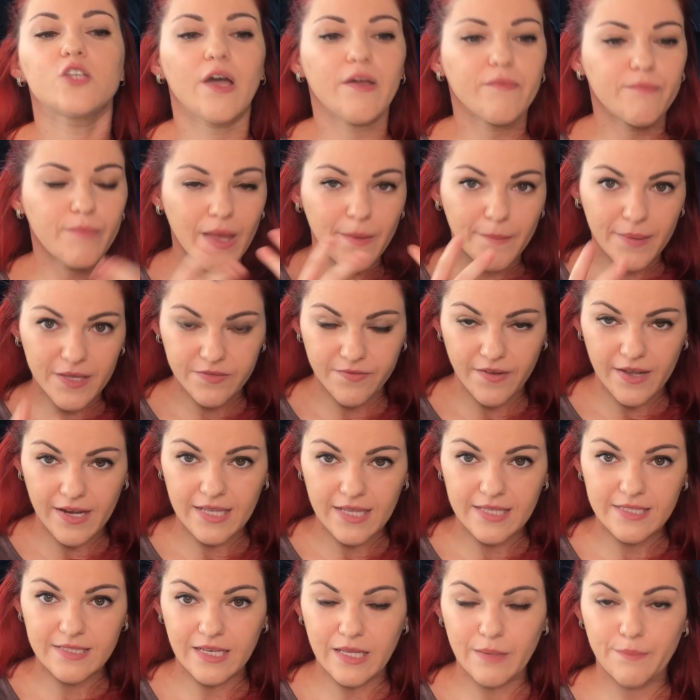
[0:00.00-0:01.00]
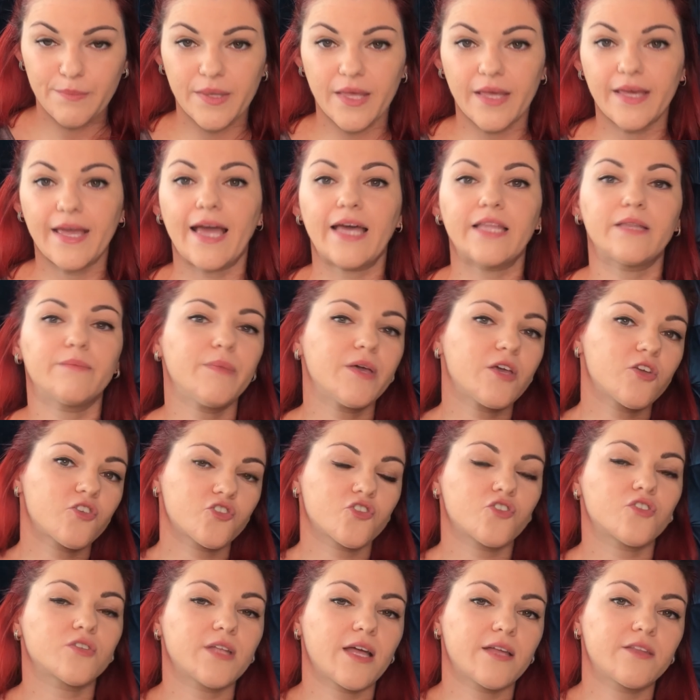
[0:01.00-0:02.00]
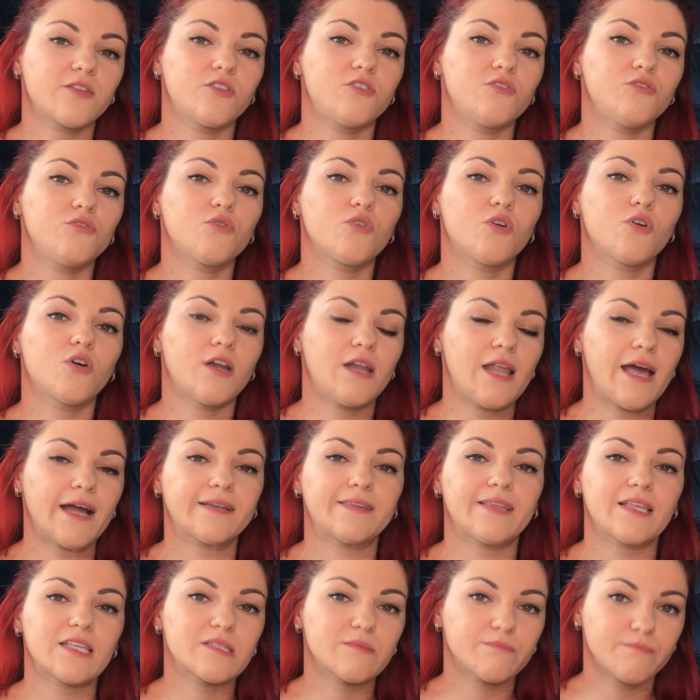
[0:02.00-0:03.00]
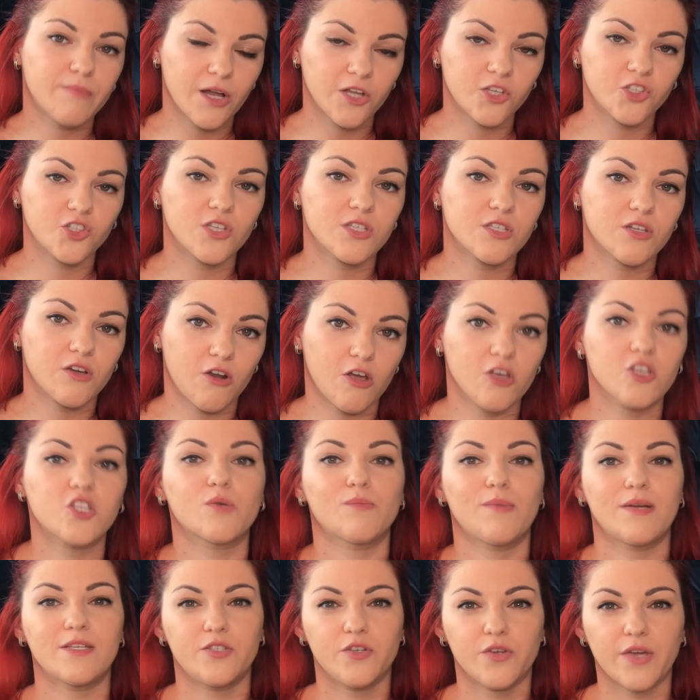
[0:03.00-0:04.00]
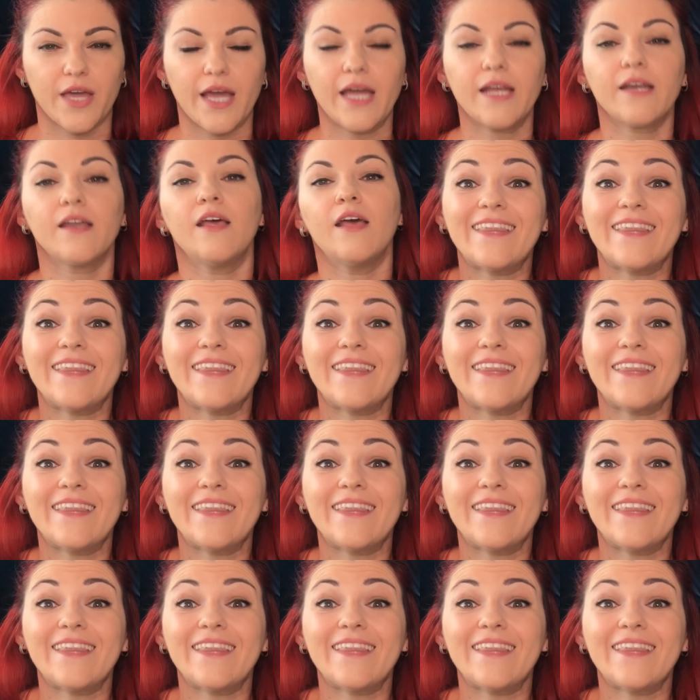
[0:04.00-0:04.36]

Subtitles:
if baby is very sleepy, again, make sure that you collect as much as colostrum as you can,